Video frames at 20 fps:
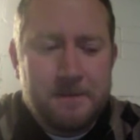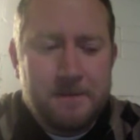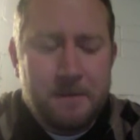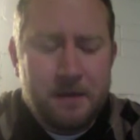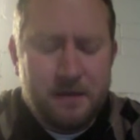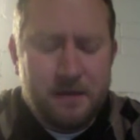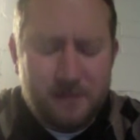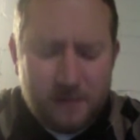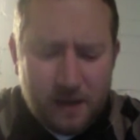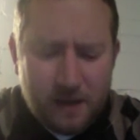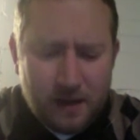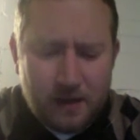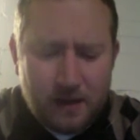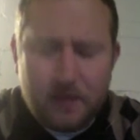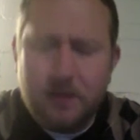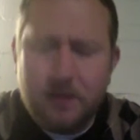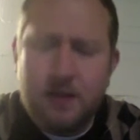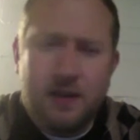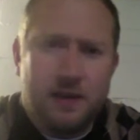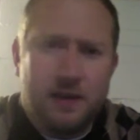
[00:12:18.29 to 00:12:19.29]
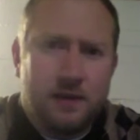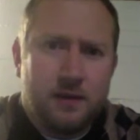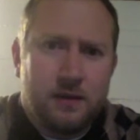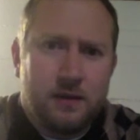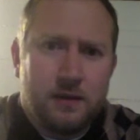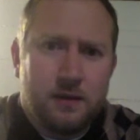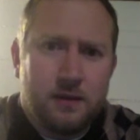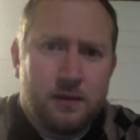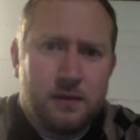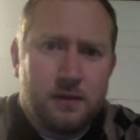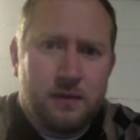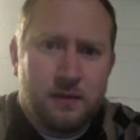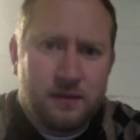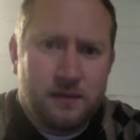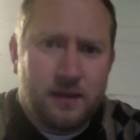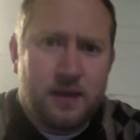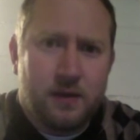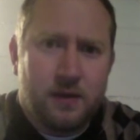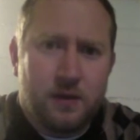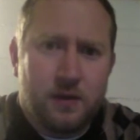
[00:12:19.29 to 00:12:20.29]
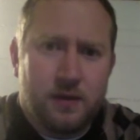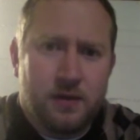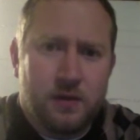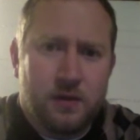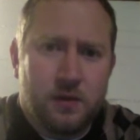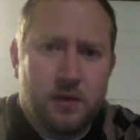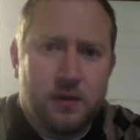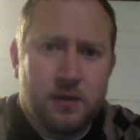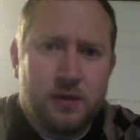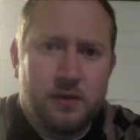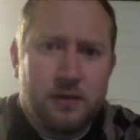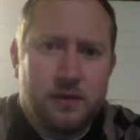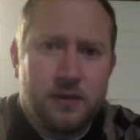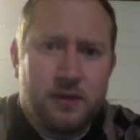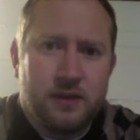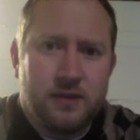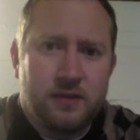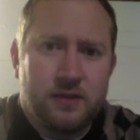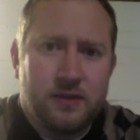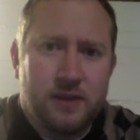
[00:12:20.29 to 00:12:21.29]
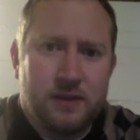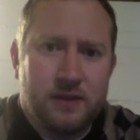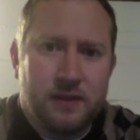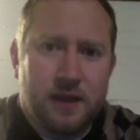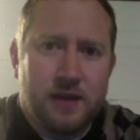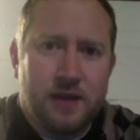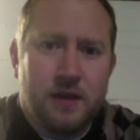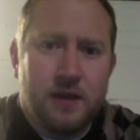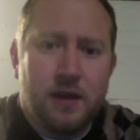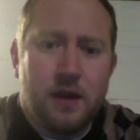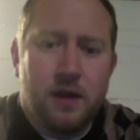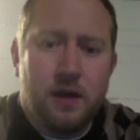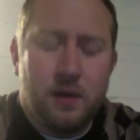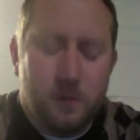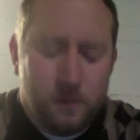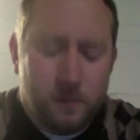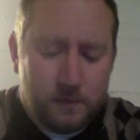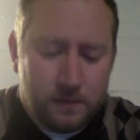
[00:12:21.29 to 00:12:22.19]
And the second reason I want to do this is I know